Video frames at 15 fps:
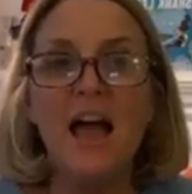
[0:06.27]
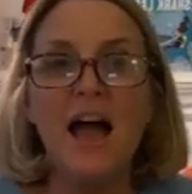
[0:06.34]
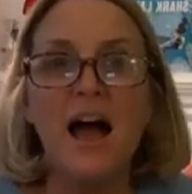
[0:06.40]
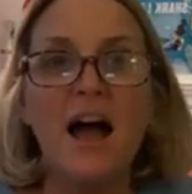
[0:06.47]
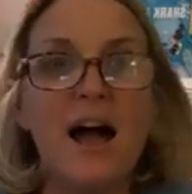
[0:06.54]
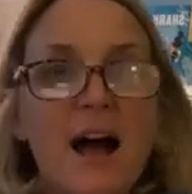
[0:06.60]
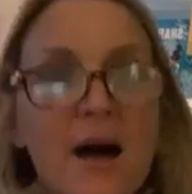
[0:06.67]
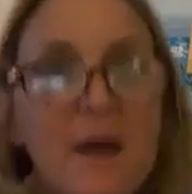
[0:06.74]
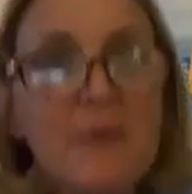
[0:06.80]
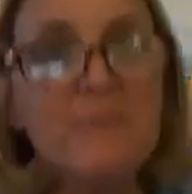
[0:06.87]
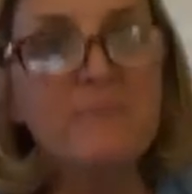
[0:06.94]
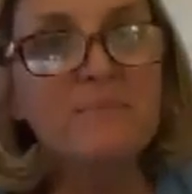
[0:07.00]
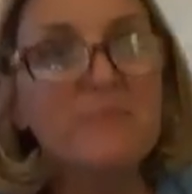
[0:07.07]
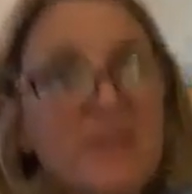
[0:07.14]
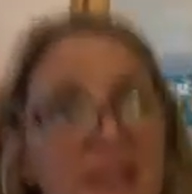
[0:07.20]
Um,
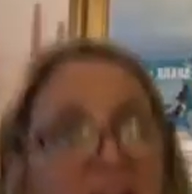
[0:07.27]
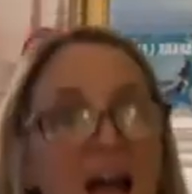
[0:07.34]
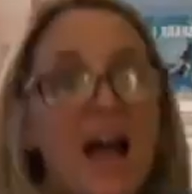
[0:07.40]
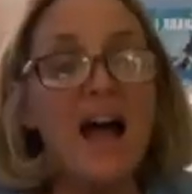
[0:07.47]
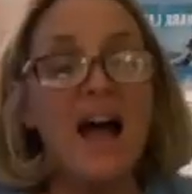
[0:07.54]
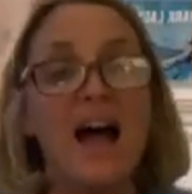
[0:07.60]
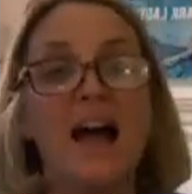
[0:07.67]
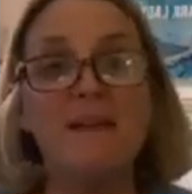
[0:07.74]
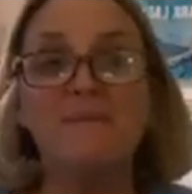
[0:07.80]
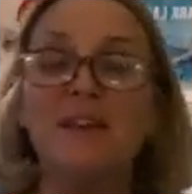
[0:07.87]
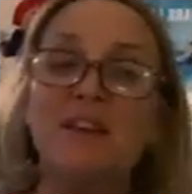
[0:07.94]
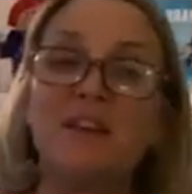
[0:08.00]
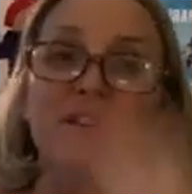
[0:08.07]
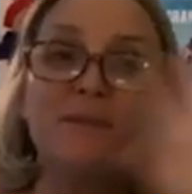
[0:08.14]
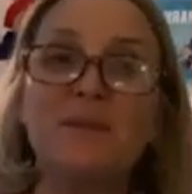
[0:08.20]
I'm
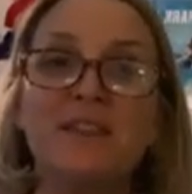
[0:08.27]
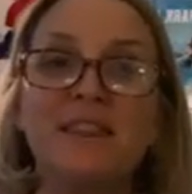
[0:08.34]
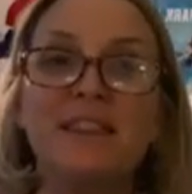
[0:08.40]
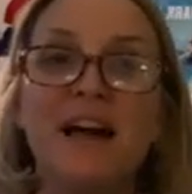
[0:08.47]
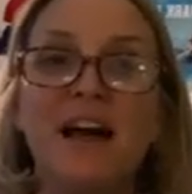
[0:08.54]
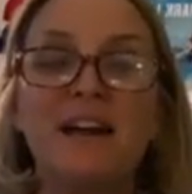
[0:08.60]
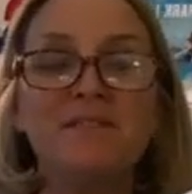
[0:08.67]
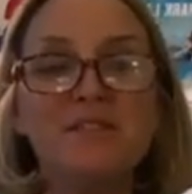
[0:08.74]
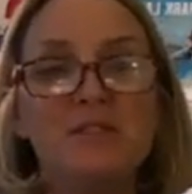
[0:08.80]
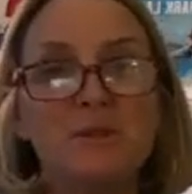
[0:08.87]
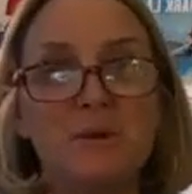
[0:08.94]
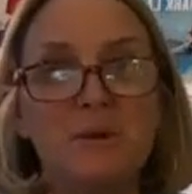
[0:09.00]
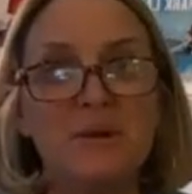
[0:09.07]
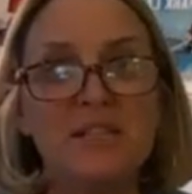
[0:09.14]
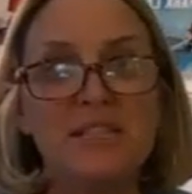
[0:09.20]
here with live
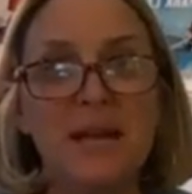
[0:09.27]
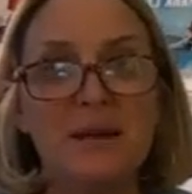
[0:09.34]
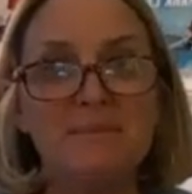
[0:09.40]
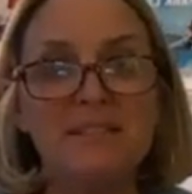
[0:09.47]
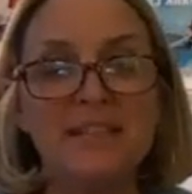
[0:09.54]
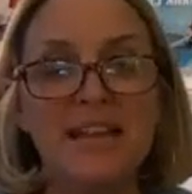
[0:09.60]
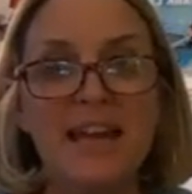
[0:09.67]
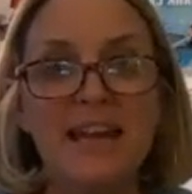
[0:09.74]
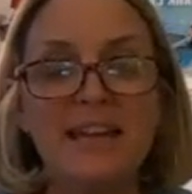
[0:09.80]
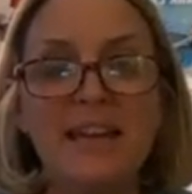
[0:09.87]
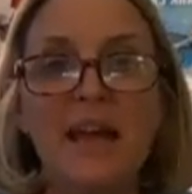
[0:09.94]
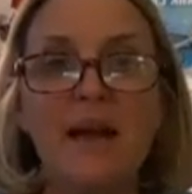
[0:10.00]
story time tonight.